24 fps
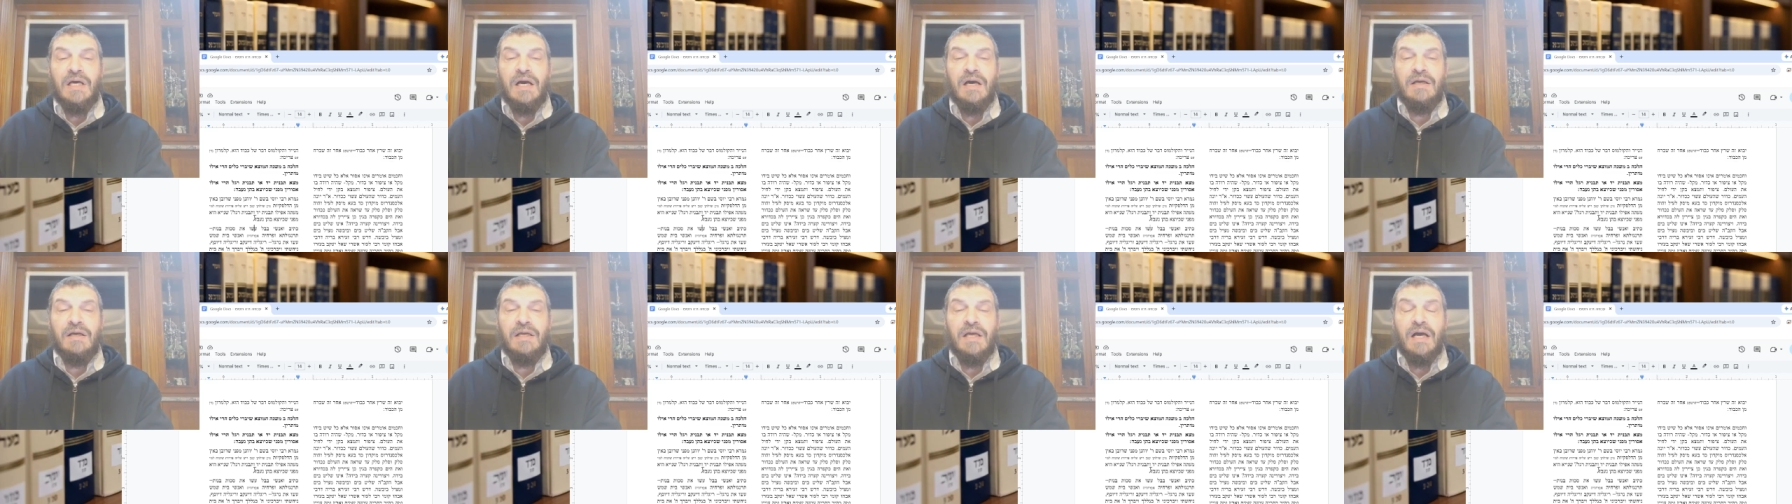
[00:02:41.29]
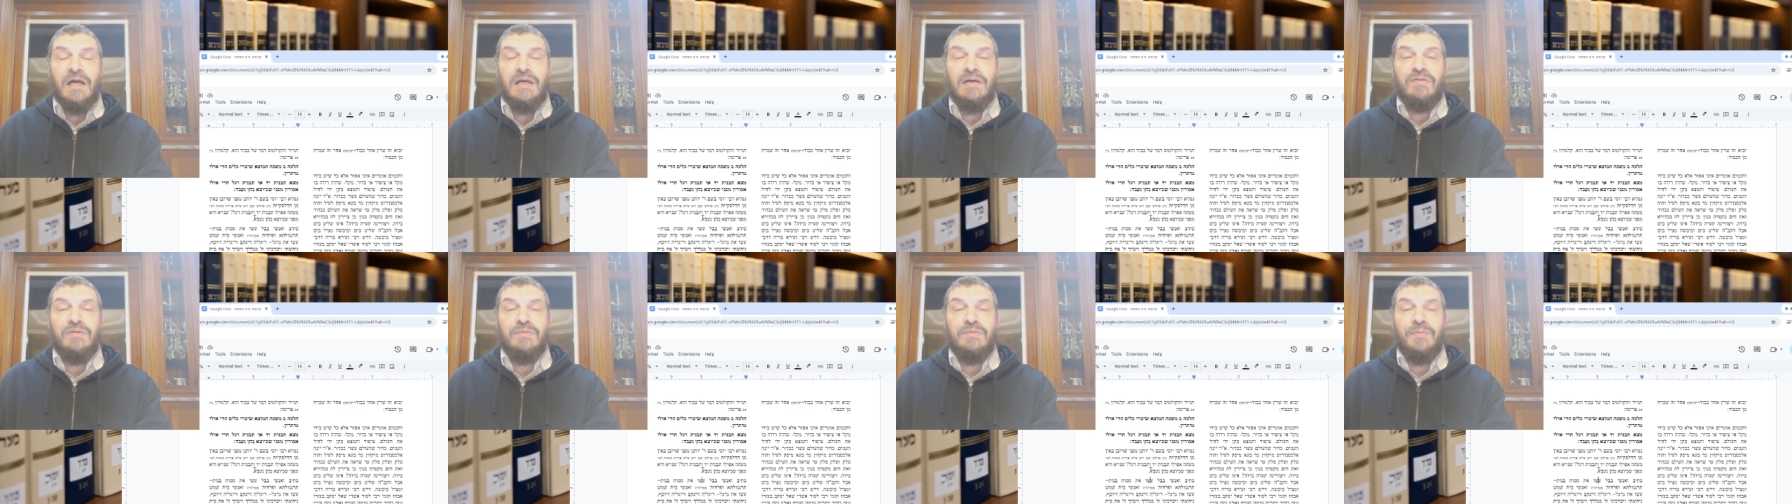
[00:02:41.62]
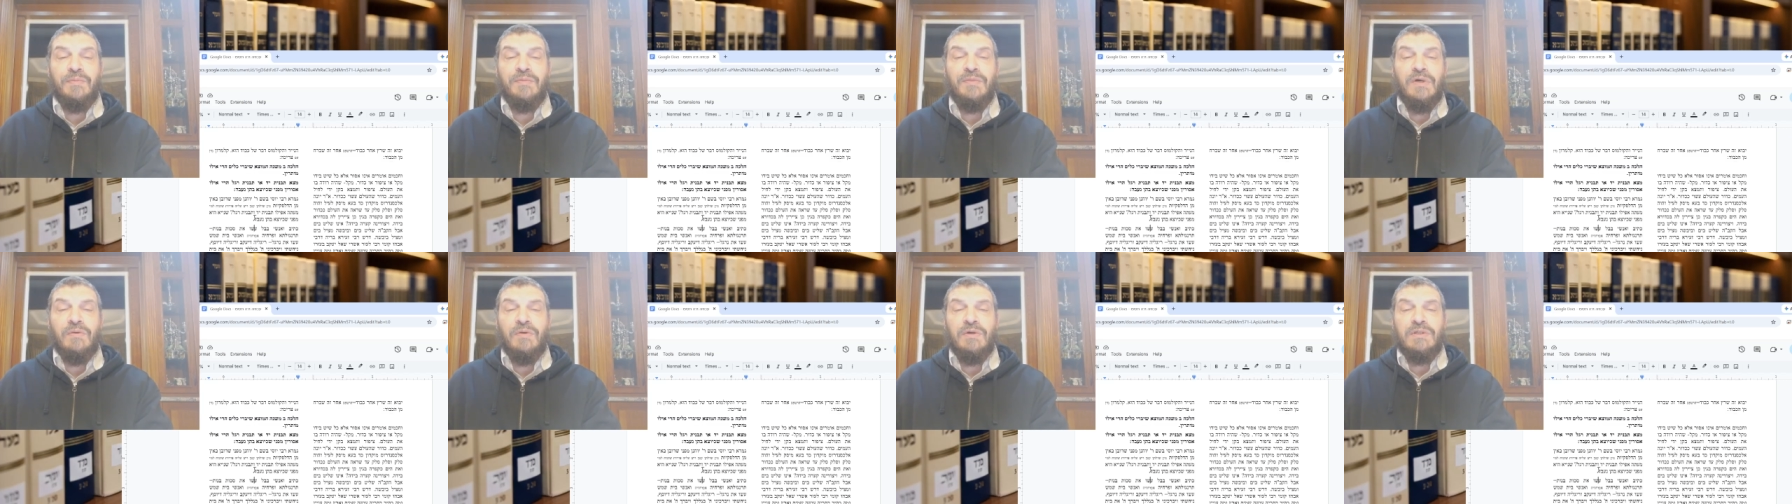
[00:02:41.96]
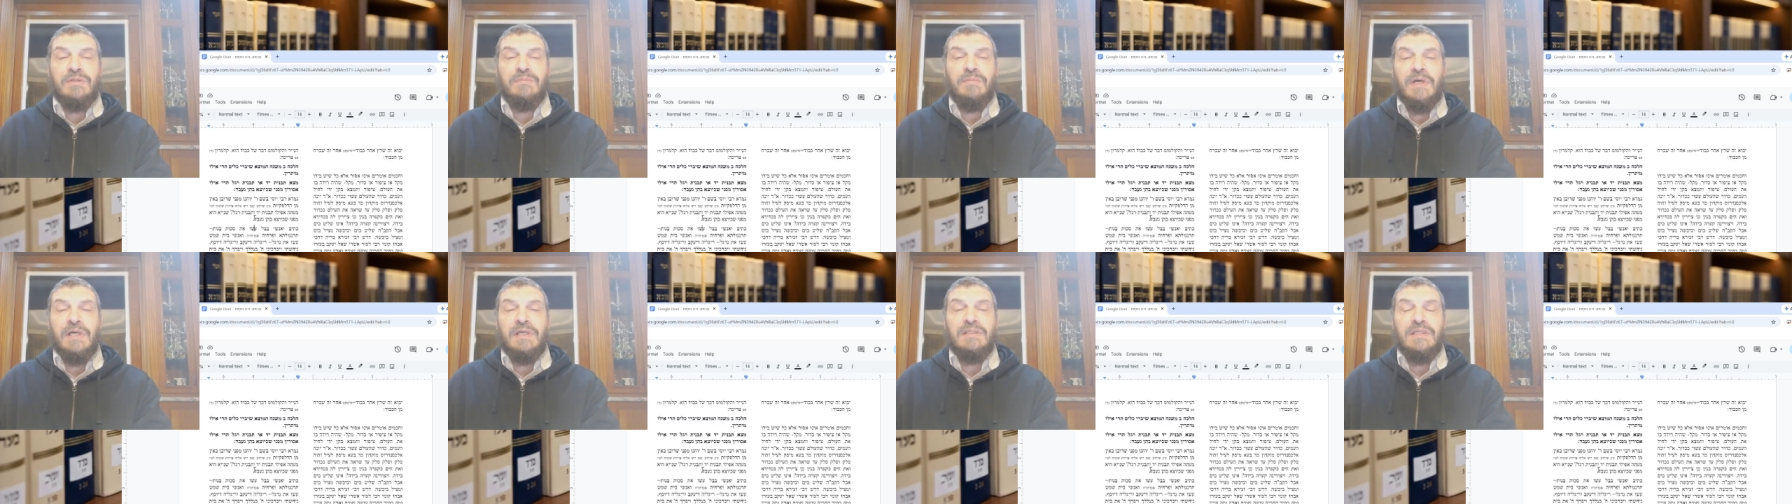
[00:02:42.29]
Yaakov was
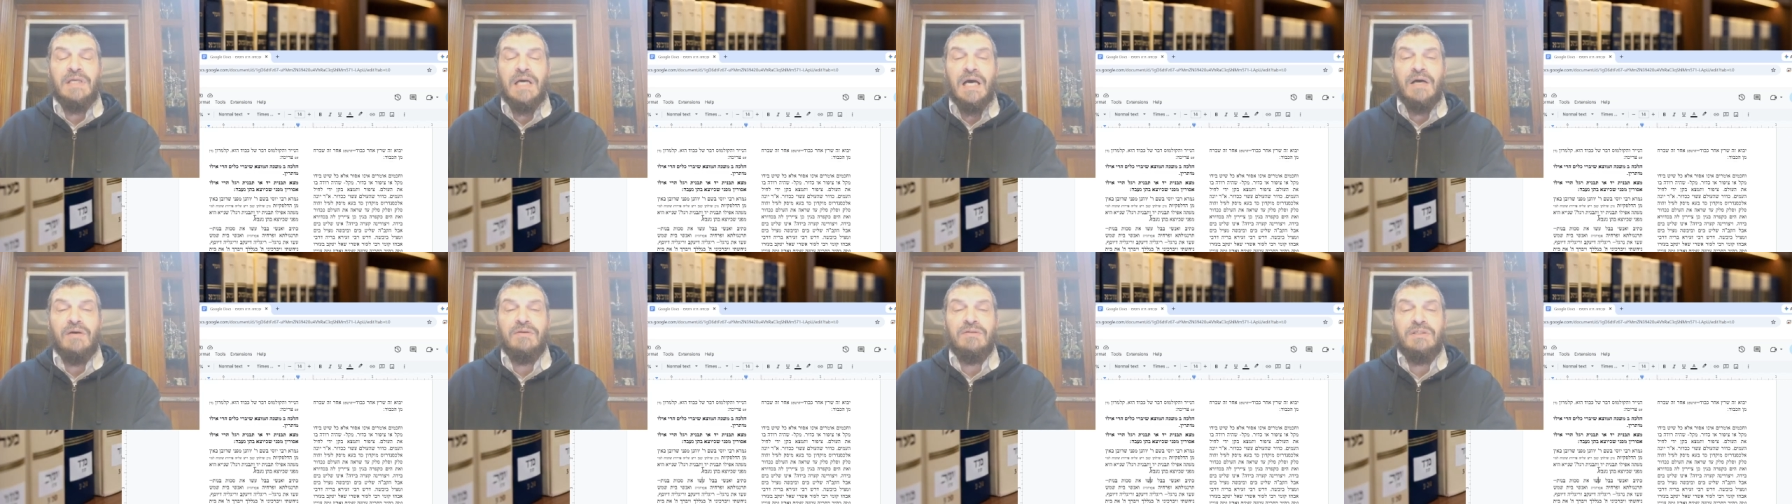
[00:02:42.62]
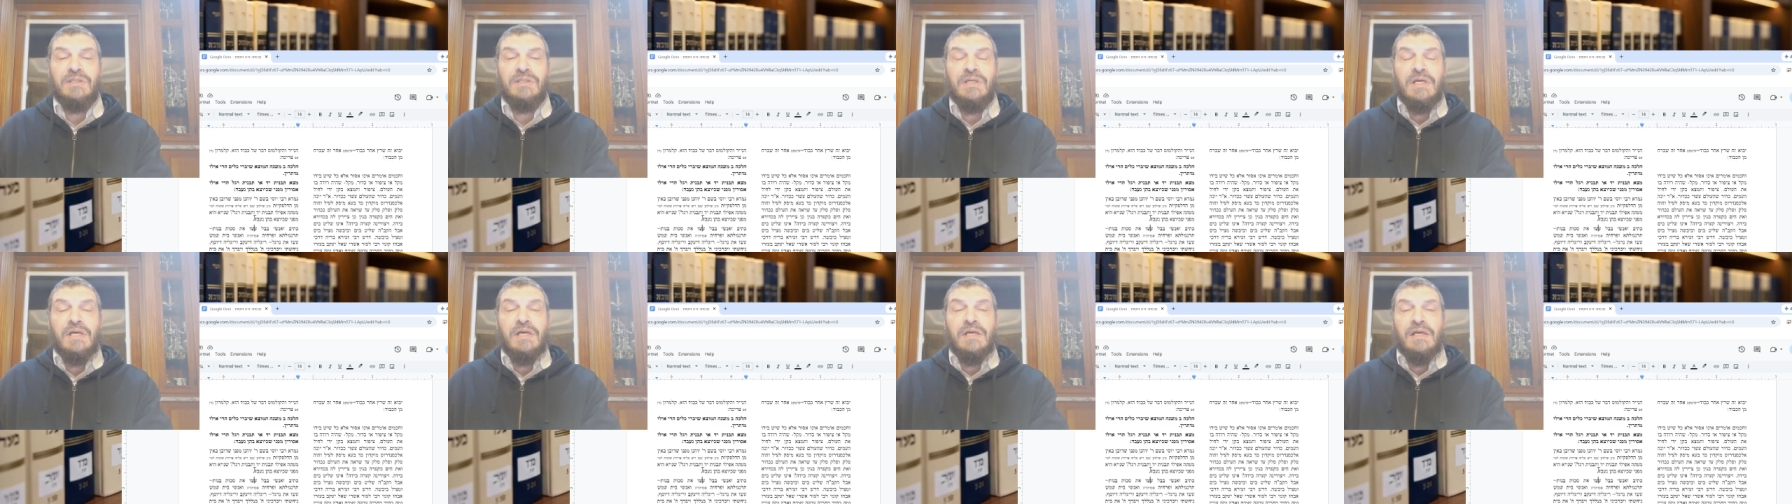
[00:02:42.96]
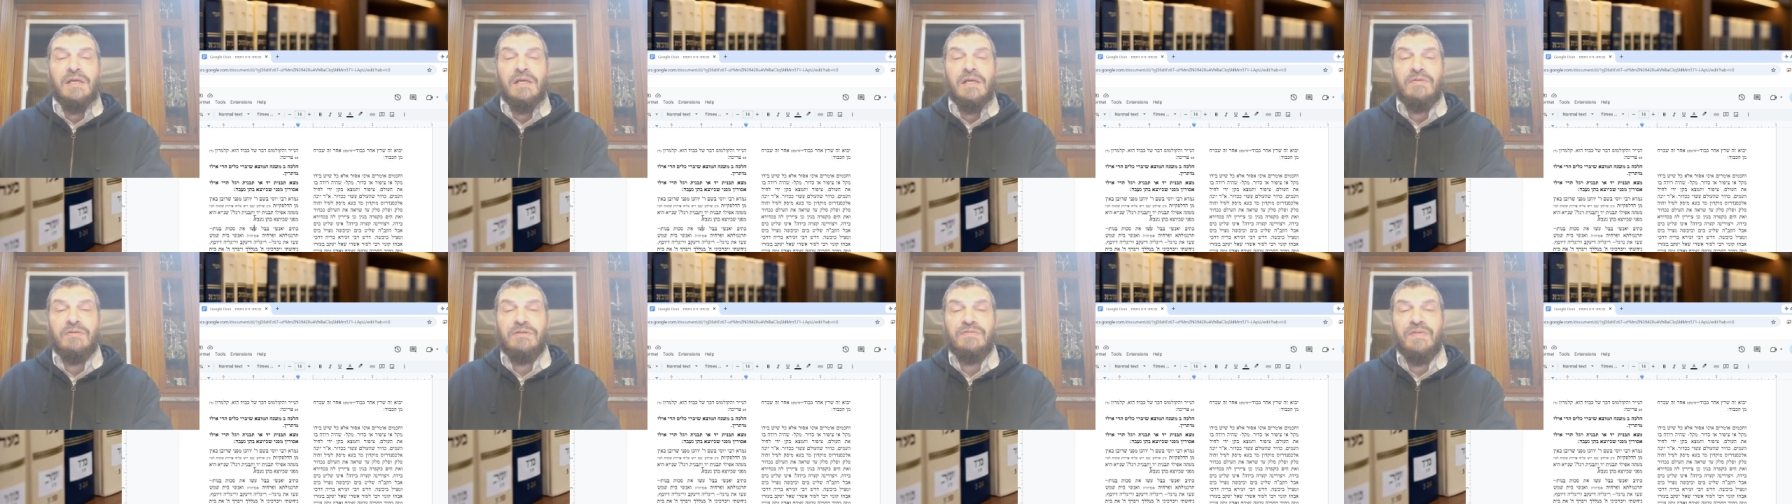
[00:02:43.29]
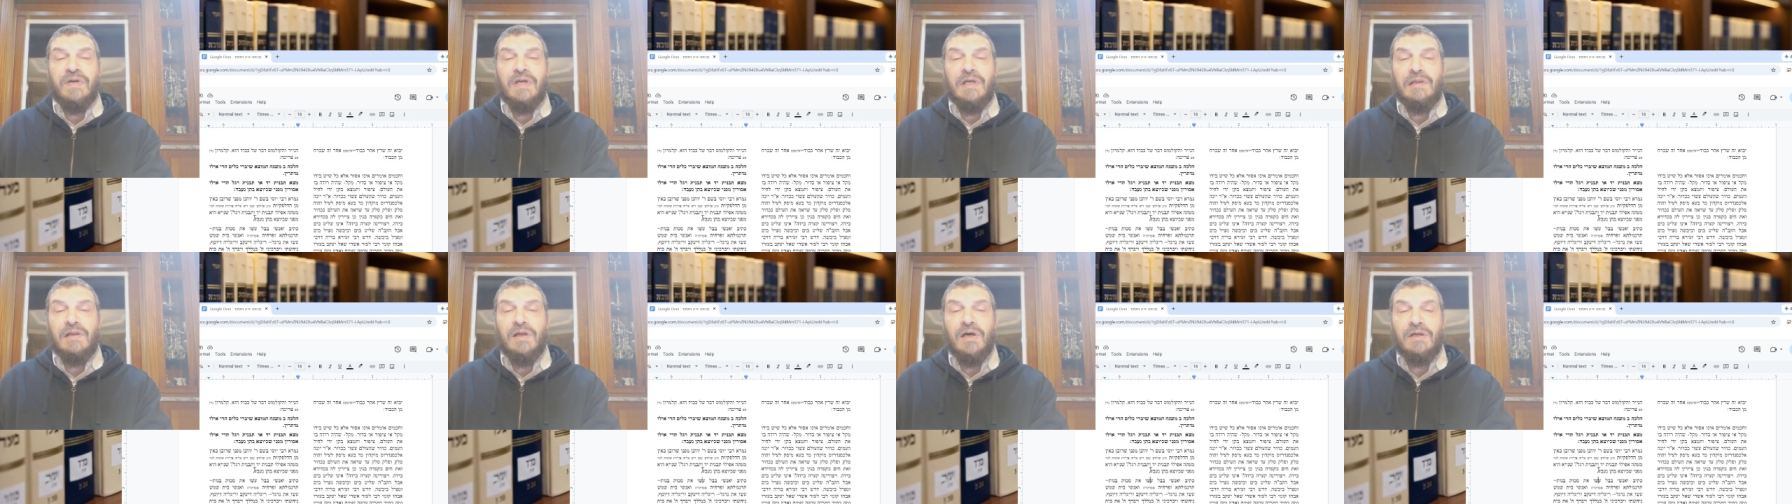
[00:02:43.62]
by his house, he was
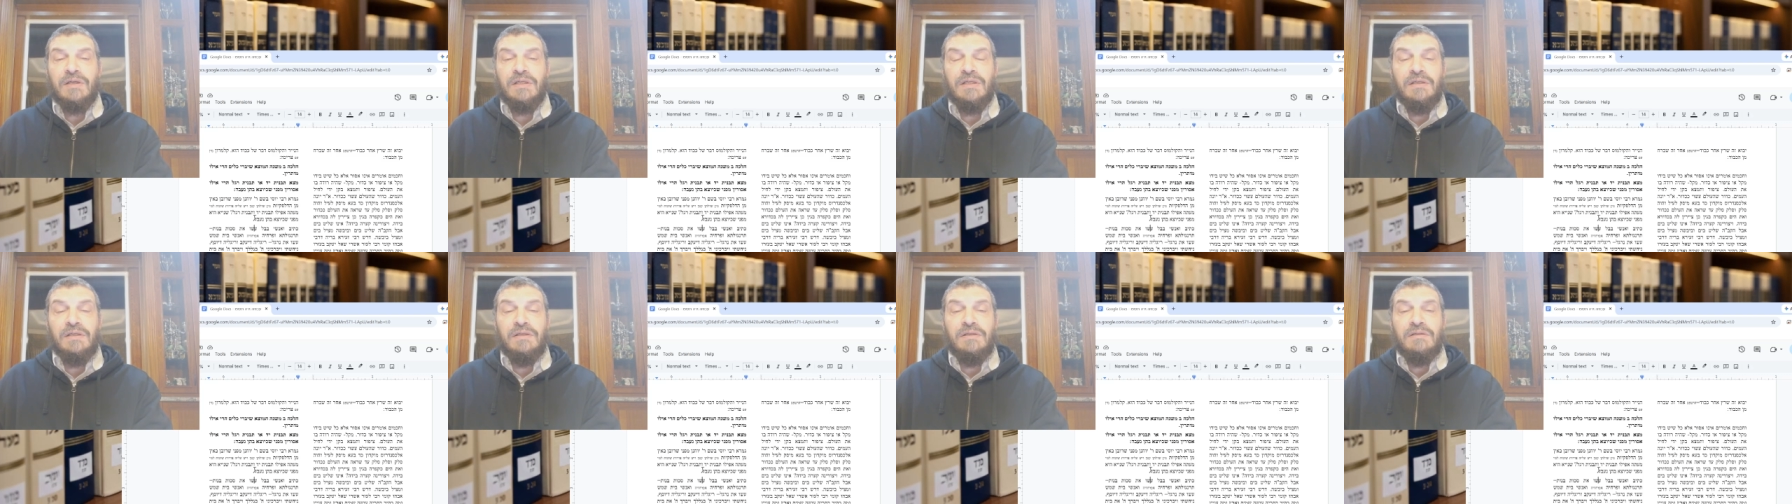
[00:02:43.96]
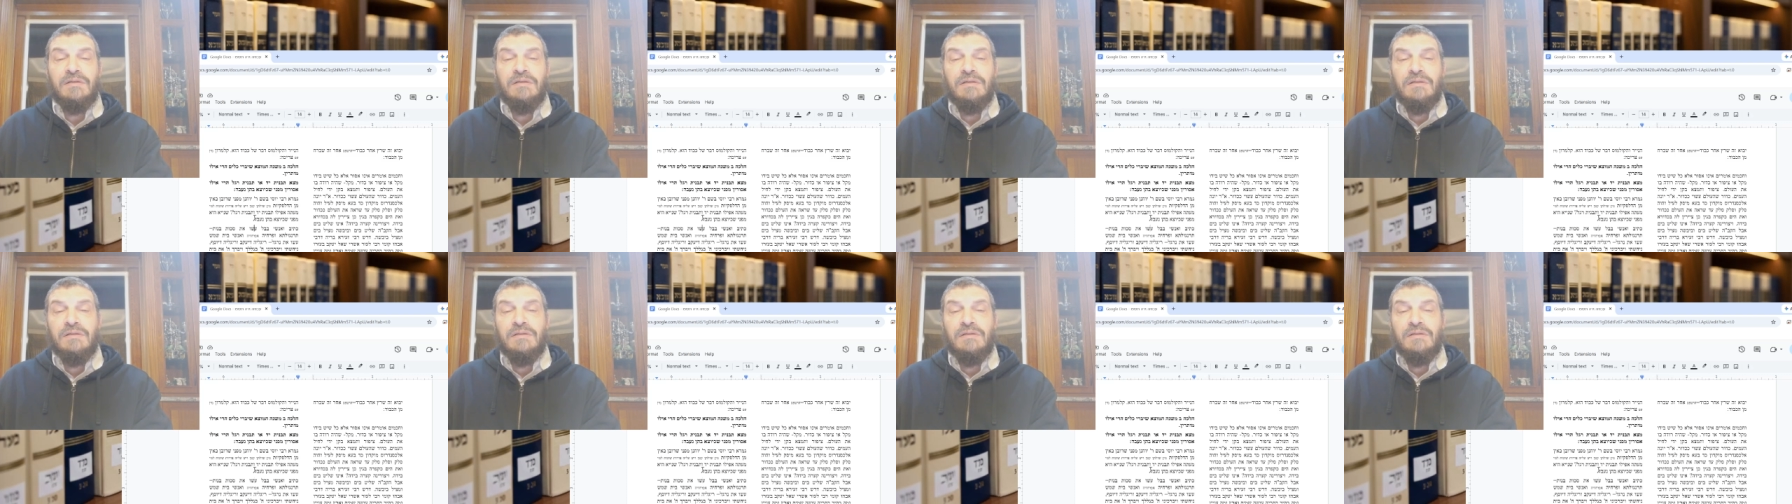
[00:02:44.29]
very lucky.